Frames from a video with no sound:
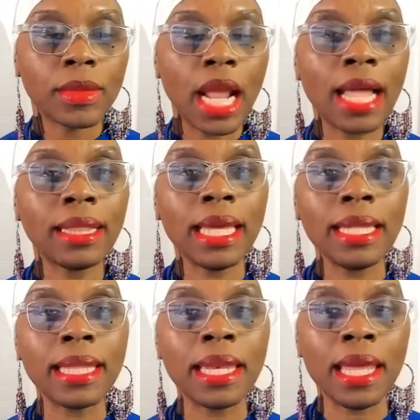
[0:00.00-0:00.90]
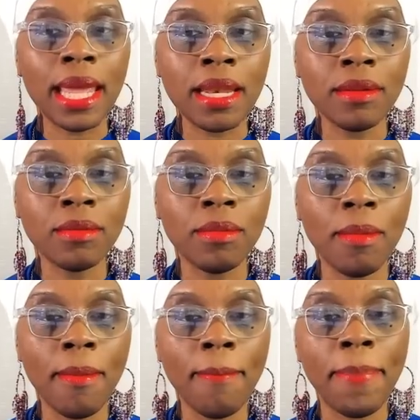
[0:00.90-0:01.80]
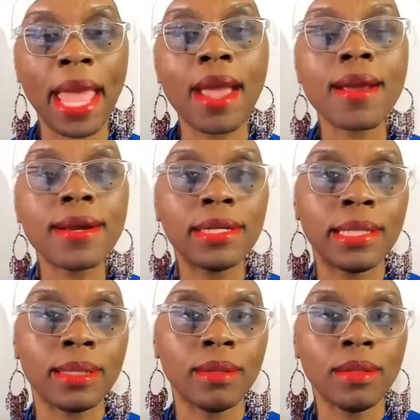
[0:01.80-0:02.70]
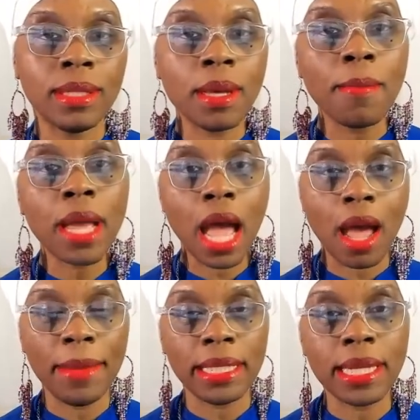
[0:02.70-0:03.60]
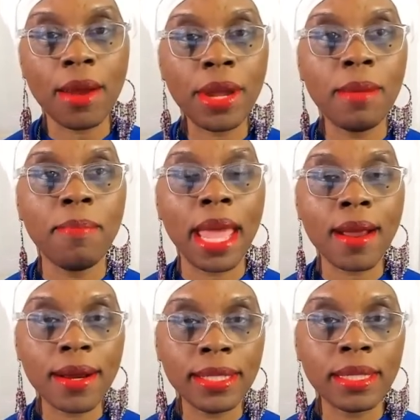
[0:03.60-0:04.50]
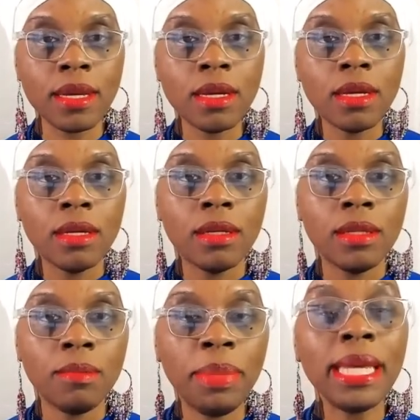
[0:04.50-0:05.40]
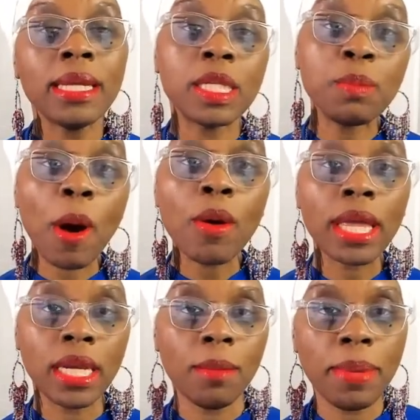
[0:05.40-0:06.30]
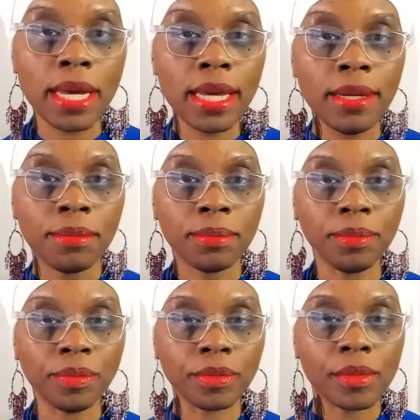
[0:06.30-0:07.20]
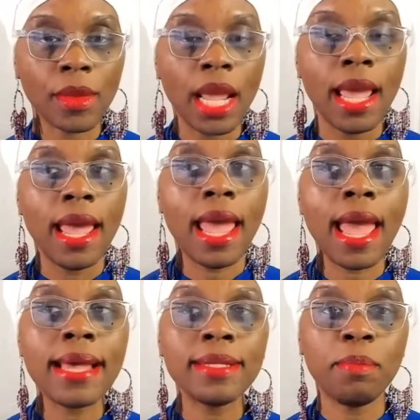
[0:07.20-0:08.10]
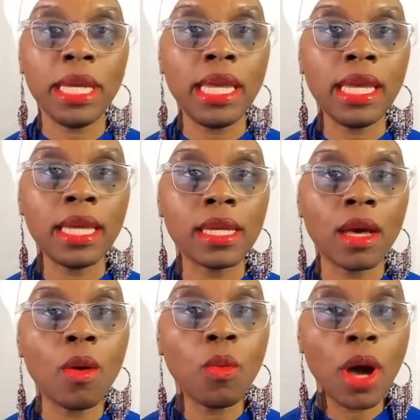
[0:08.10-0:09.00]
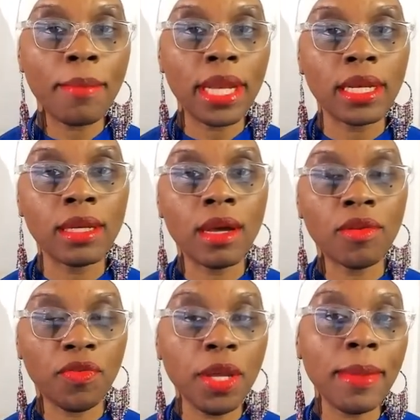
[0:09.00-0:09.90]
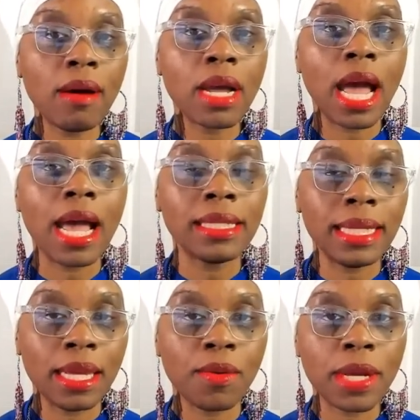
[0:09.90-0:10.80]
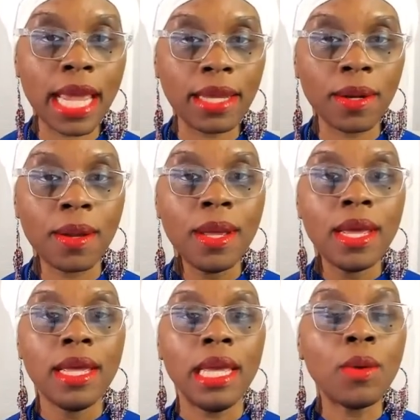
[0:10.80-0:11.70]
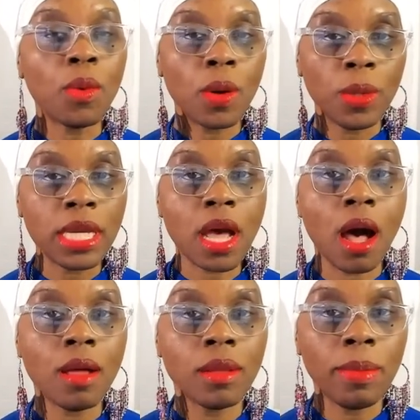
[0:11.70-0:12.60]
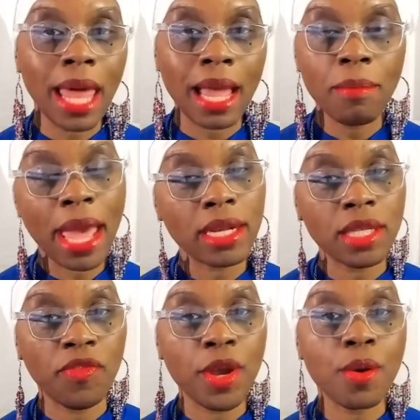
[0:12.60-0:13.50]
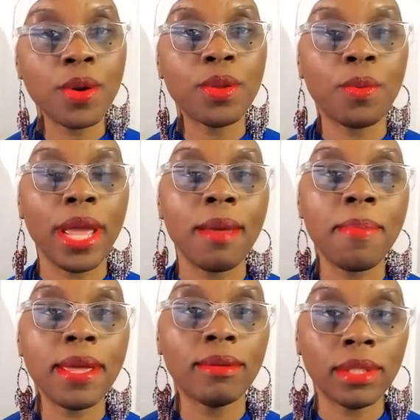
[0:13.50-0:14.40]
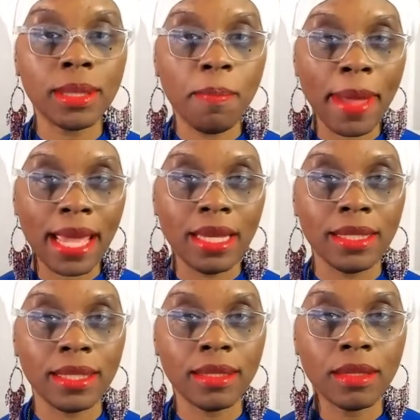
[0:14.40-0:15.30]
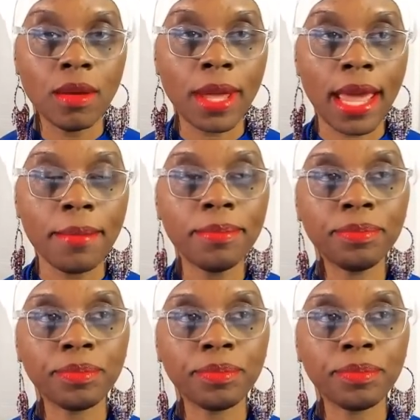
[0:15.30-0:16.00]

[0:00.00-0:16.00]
I think that it bears some commentary. It bears being spoken upon as being a woman, a female content creator in what we call the Black Manosphere or the Red Pill space, okay?